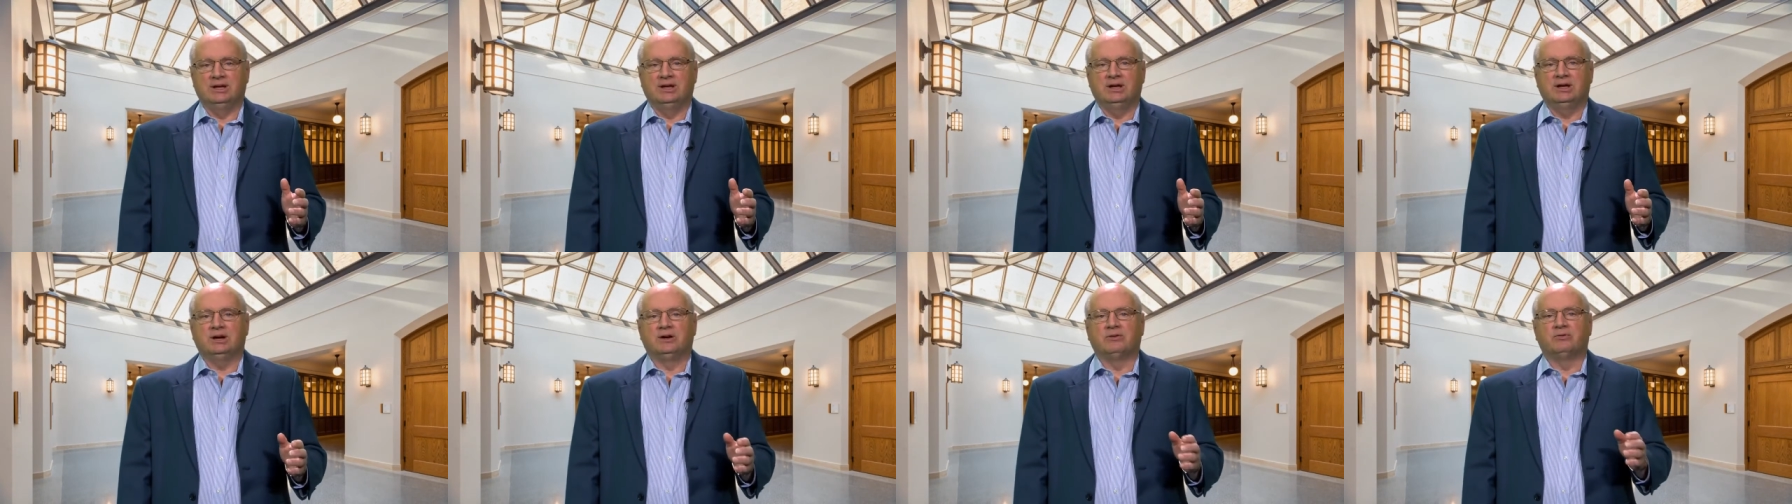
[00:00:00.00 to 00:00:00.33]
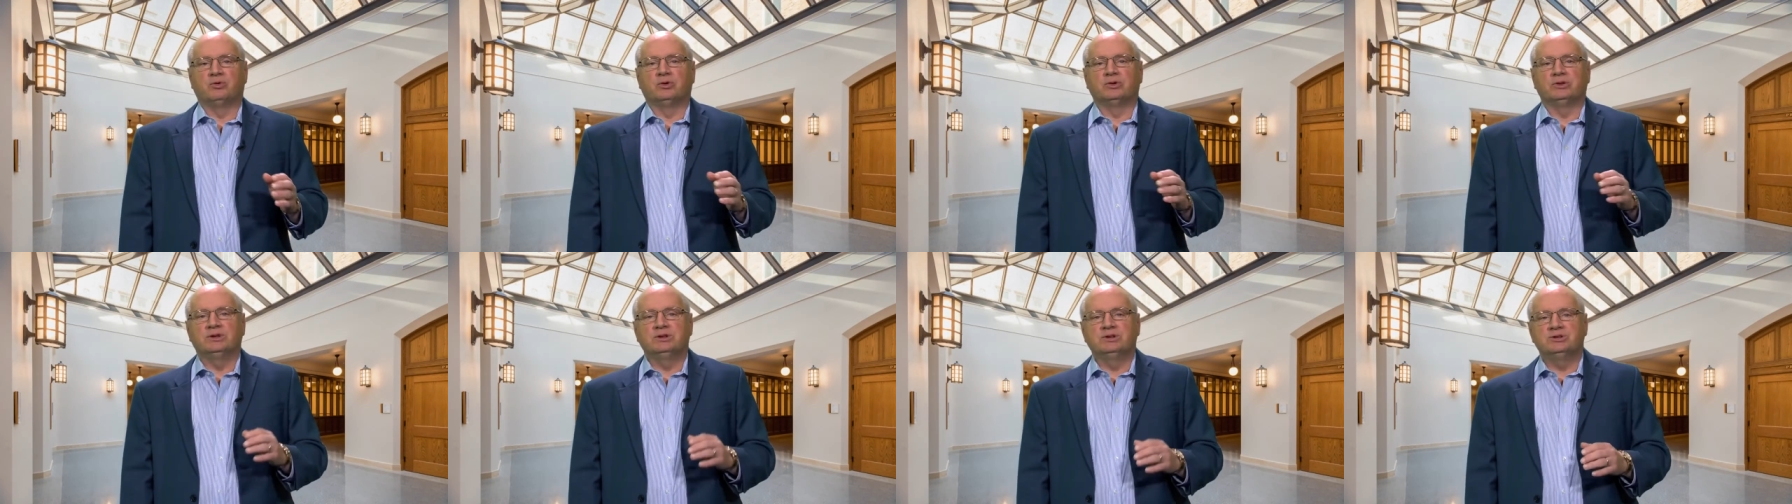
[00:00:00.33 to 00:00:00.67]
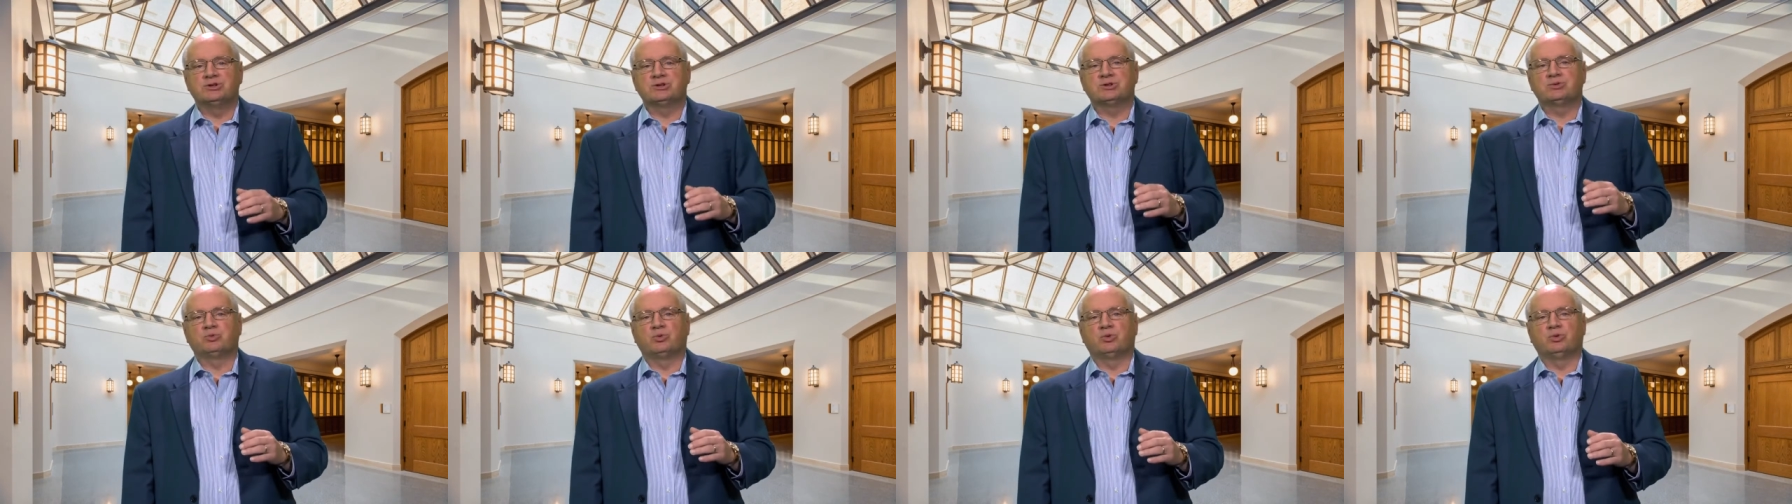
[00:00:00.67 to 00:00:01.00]
of
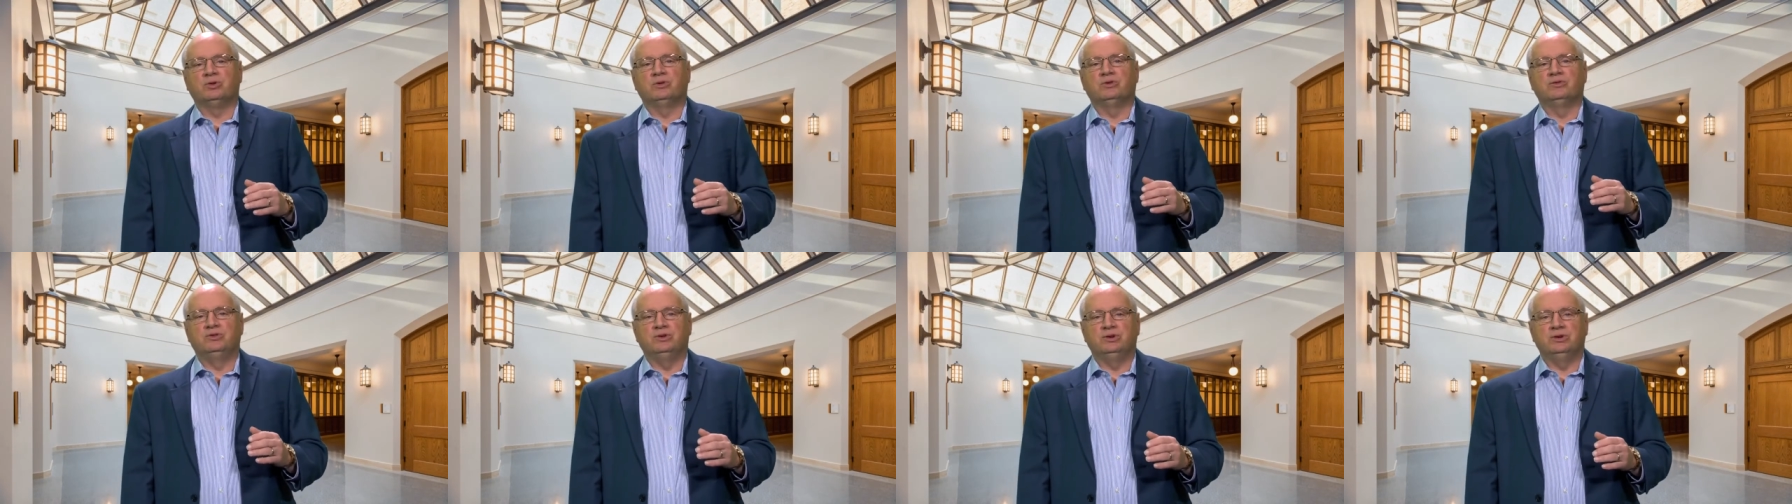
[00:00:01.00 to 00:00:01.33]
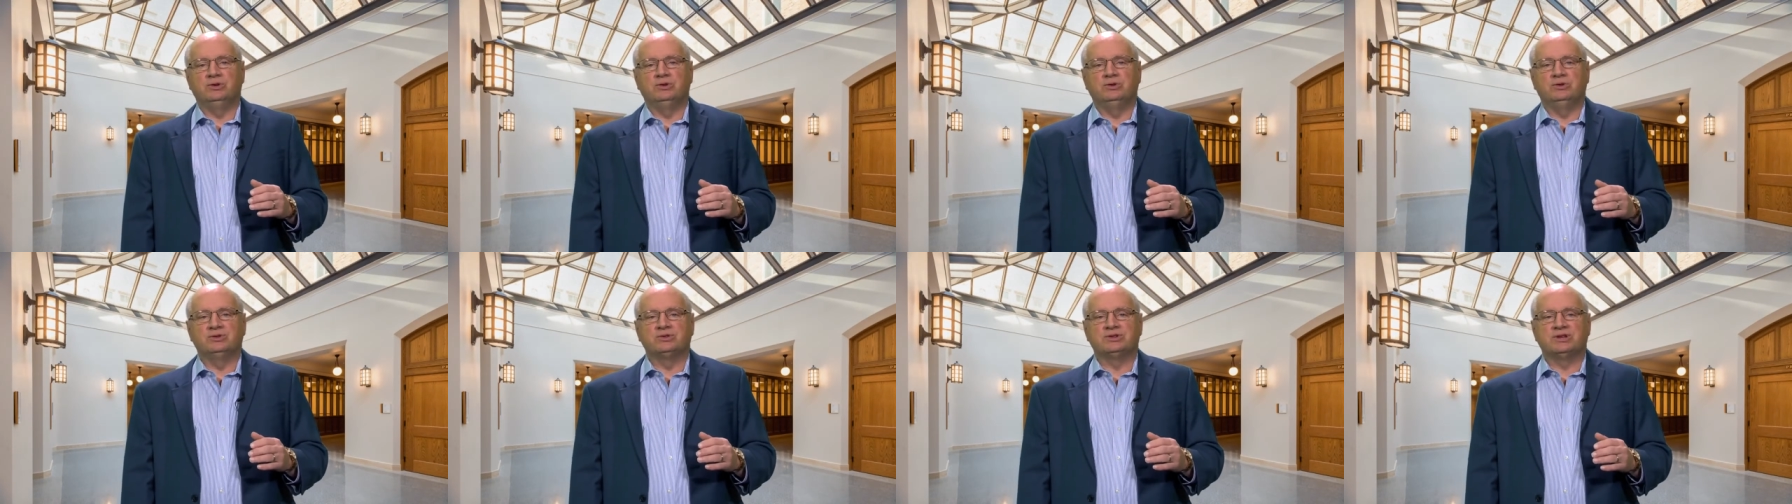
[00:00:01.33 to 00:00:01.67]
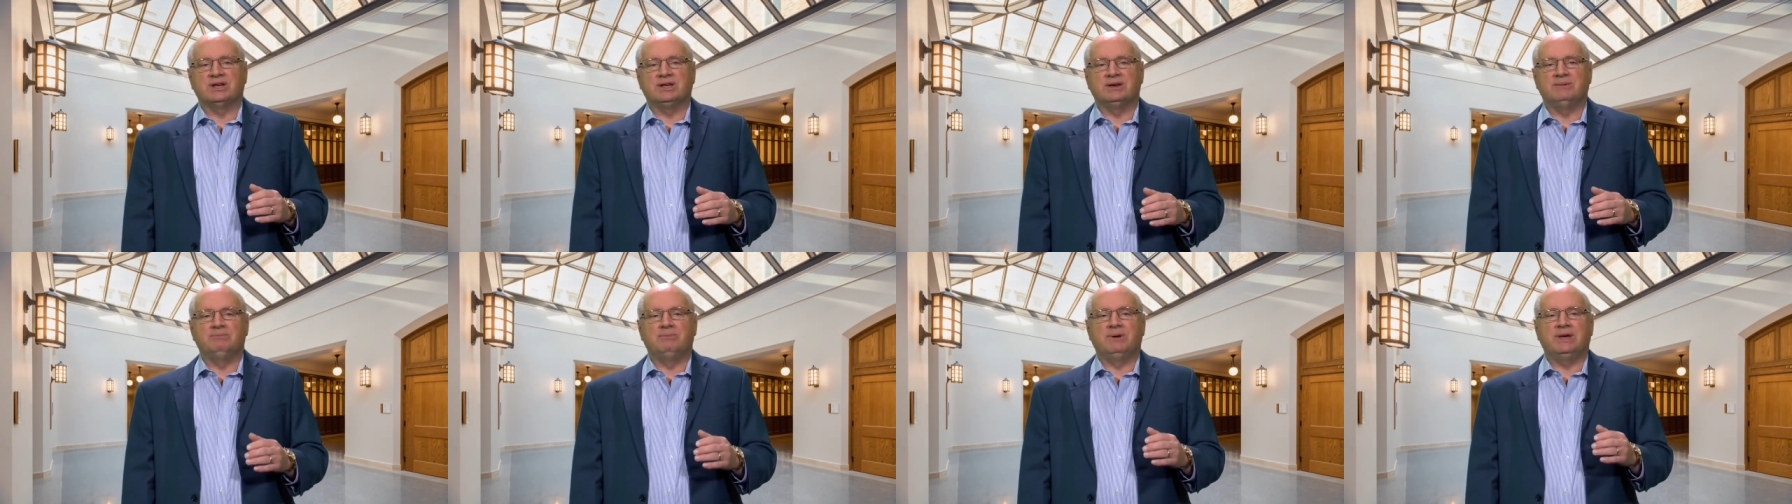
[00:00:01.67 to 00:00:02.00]
religious worldviews
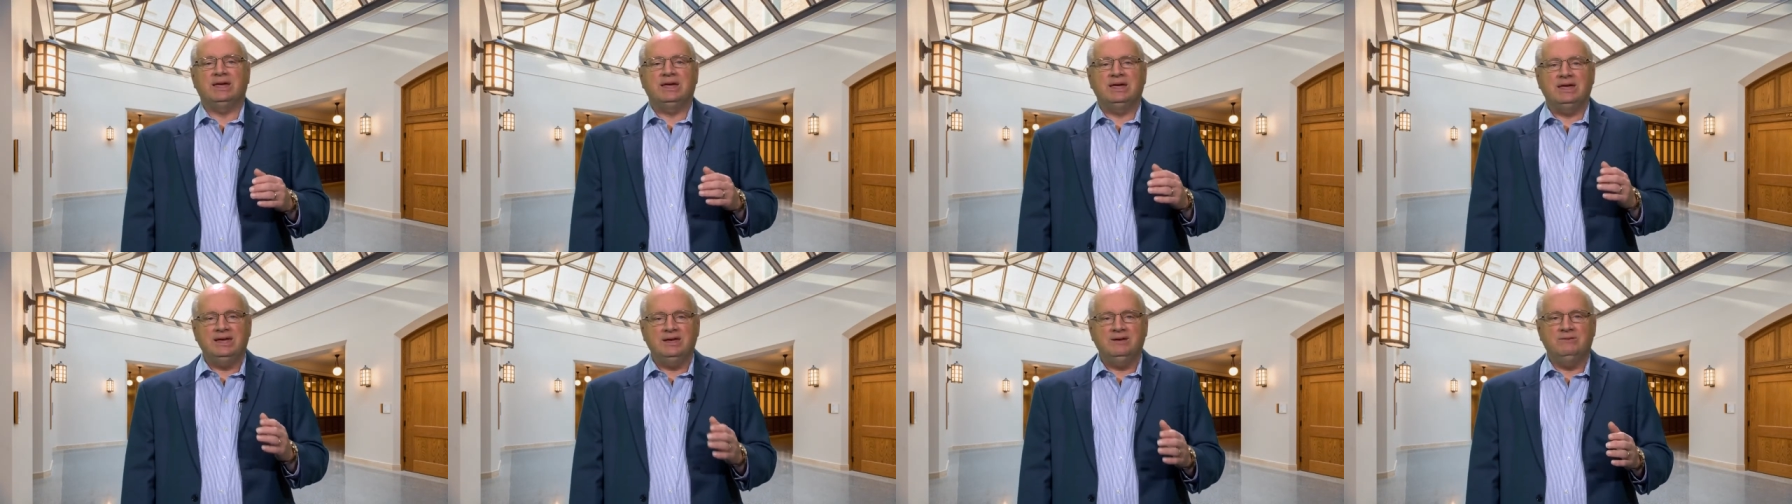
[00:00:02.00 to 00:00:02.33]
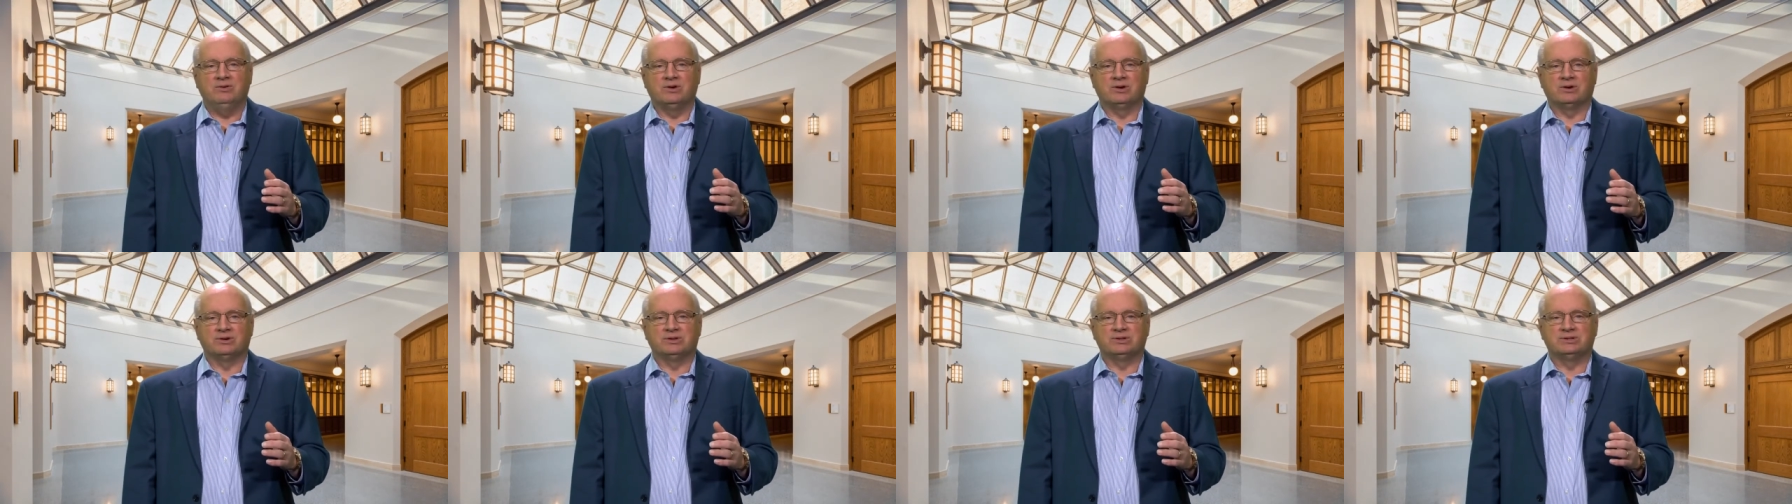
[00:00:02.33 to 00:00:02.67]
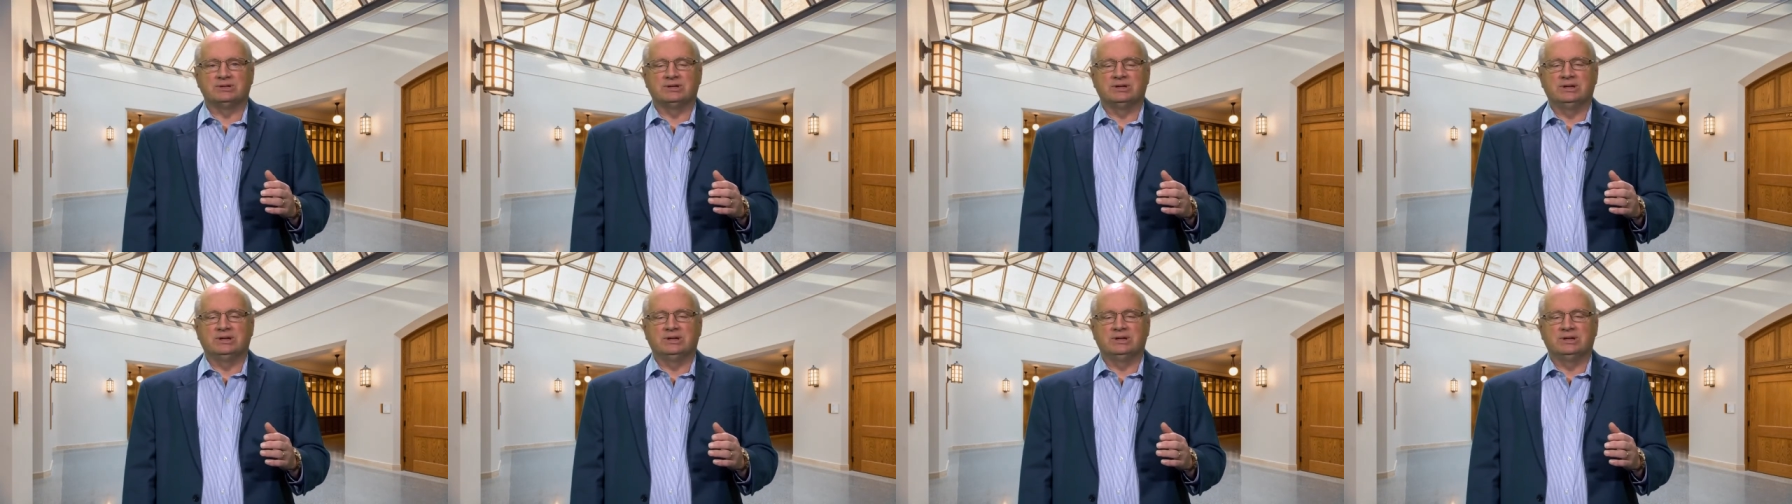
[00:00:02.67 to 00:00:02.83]
and behaviors